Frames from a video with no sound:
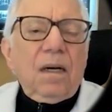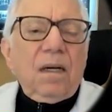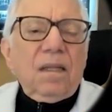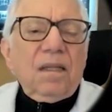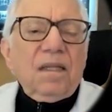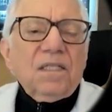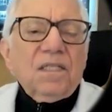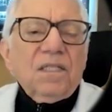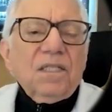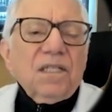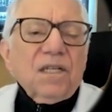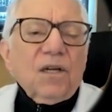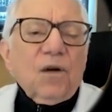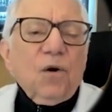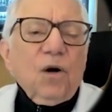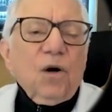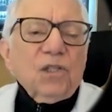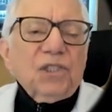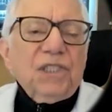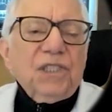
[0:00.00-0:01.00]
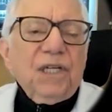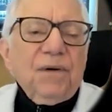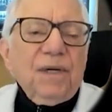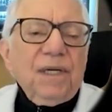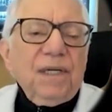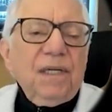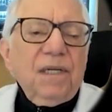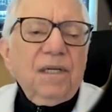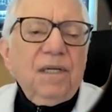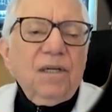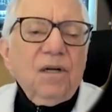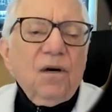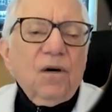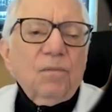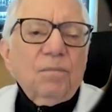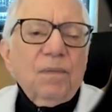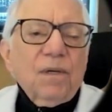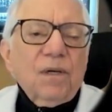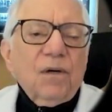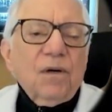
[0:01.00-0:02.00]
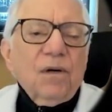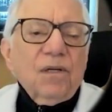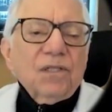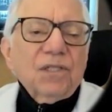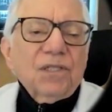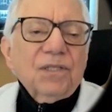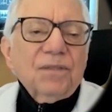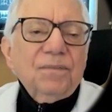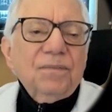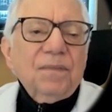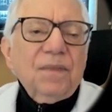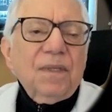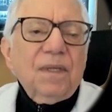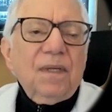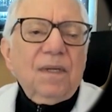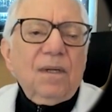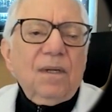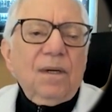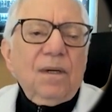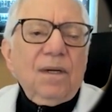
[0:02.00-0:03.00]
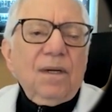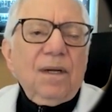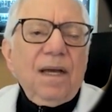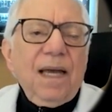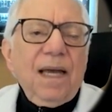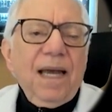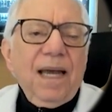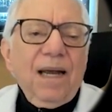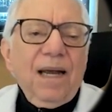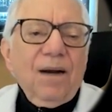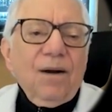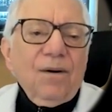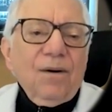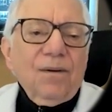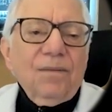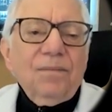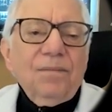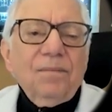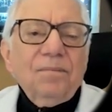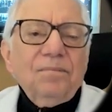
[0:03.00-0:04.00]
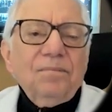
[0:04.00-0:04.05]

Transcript: This is a cautionary note, because hair,